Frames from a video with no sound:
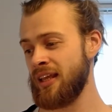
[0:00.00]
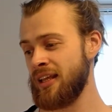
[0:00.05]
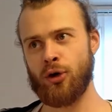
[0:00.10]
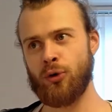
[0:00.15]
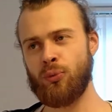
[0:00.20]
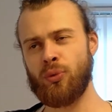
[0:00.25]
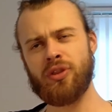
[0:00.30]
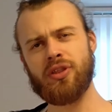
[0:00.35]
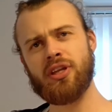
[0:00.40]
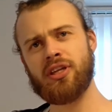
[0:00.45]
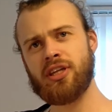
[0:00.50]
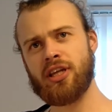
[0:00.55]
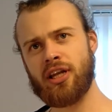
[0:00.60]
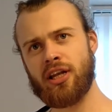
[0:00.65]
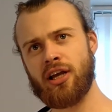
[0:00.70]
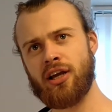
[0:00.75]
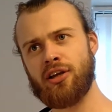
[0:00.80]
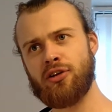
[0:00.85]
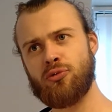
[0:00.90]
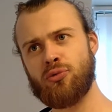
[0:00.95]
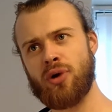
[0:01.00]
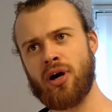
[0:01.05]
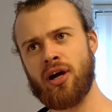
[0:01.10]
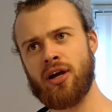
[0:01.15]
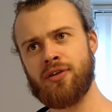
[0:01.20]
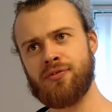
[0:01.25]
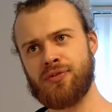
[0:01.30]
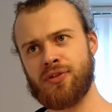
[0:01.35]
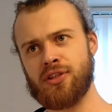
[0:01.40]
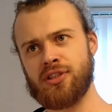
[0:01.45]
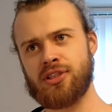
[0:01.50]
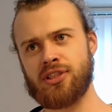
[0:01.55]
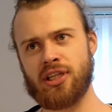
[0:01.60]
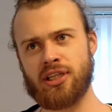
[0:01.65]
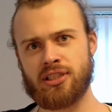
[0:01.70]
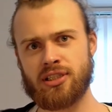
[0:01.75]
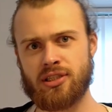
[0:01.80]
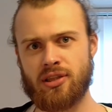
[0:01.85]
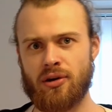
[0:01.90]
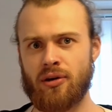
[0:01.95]
When the deadline arrived, the
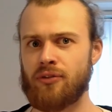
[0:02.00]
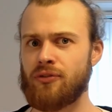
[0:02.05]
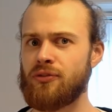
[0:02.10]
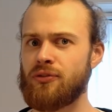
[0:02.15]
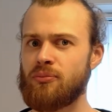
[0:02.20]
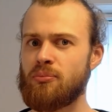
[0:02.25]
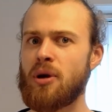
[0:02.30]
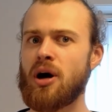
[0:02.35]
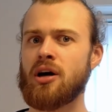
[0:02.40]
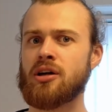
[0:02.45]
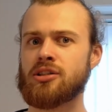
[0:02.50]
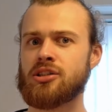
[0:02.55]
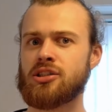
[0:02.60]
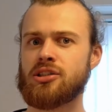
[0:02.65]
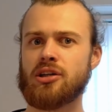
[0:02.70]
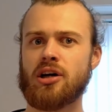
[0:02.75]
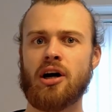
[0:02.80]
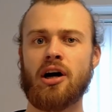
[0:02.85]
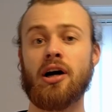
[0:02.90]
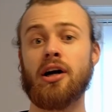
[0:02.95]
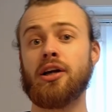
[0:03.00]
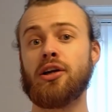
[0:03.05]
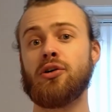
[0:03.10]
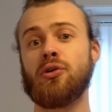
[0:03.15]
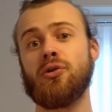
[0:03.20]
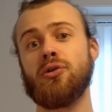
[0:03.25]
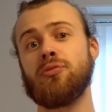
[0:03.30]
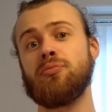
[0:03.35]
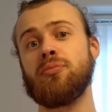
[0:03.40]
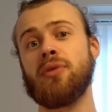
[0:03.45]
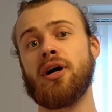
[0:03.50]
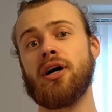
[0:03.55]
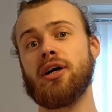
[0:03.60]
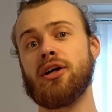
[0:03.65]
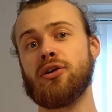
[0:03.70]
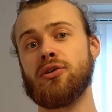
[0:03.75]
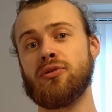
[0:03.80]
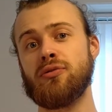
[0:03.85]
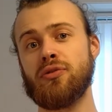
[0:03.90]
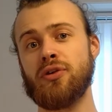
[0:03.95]
6th of March, I called my
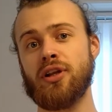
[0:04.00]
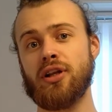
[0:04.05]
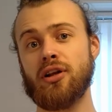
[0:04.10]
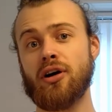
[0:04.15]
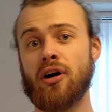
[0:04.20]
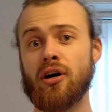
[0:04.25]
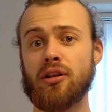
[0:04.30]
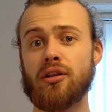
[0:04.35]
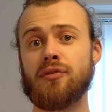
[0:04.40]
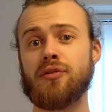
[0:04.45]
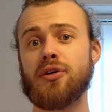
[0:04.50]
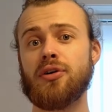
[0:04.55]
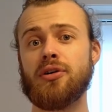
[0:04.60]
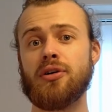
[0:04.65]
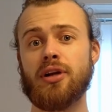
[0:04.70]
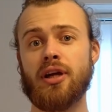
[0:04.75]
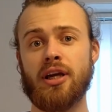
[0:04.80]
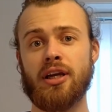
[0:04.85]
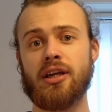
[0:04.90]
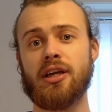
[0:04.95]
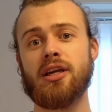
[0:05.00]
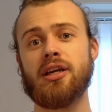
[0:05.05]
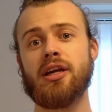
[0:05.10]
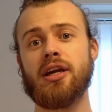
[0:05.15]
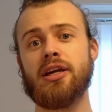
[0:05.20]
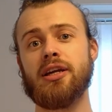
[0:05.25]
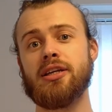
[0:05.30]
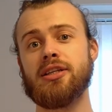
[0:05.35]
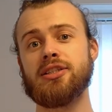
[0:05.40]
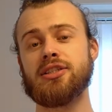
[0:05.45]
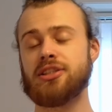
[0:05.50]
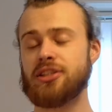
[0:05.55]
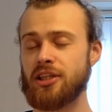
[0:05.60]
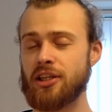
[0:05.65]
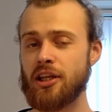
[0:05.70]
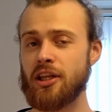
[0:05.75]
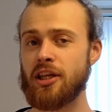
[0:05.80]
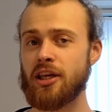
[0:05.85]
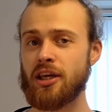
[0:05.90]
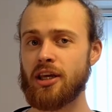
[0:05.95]
good friend Oliver, aka
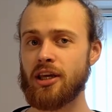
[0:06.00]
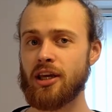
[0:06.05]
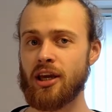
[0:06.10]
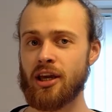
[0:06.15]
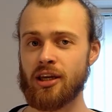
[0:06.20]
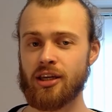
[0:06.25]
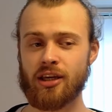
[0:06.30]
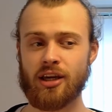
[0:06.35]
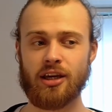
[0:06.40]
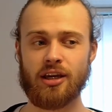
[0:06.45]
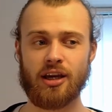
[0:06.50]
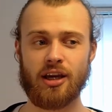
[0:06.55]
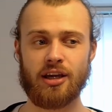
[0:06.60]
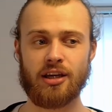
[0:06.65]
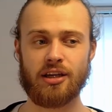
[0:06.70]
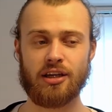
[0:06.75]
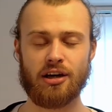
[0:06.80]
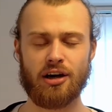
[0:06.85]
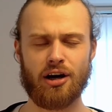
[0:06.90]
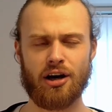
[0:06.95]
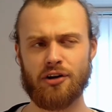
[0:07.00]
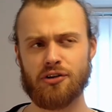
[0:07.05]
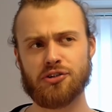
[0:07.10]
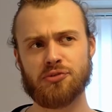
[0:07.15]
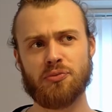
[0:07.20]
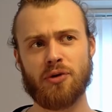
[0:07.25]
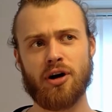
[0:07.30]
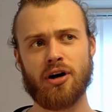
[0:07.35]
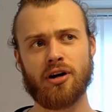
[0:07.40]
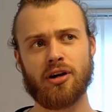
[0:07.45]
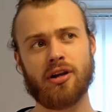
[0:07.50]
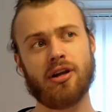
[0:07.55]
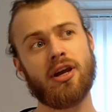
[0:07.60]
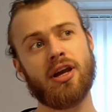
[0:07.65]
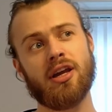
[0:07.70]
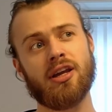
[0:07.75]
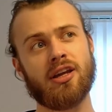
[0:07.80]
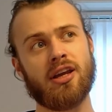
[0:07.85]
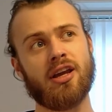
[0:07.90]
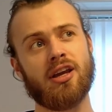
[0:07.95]
Sinity, aka Ausmark,
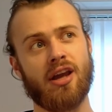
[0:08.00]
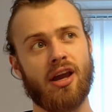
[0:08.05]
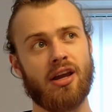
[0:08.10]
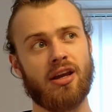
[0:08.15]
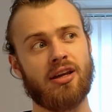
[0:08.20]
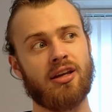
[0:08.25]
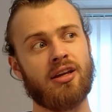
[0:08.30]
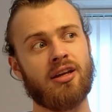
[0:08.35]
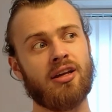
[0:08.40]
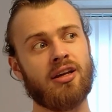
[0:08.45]
aka